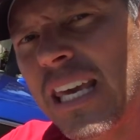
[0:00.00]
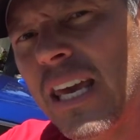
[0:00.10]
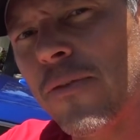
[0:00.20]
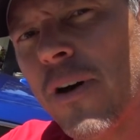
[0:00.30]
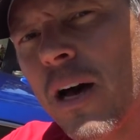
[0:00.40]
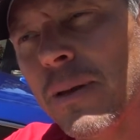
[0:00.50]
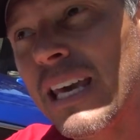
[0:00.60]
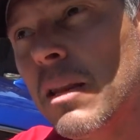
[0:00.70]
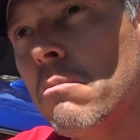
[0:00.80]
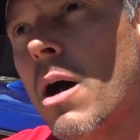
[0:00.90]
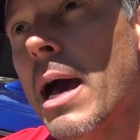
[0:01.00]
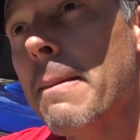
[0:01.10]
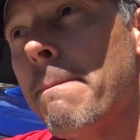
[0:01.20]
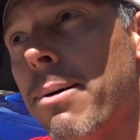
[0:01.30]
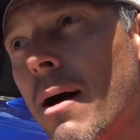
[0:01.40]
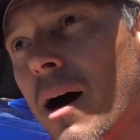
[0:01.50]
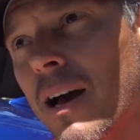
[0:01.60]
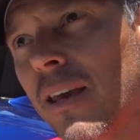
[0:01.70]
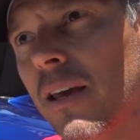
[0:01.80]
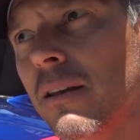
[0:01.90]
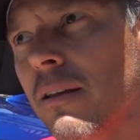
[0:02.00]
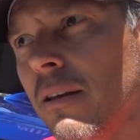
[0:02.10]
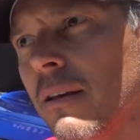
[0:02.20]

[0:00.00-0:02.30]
the key fob in my pocket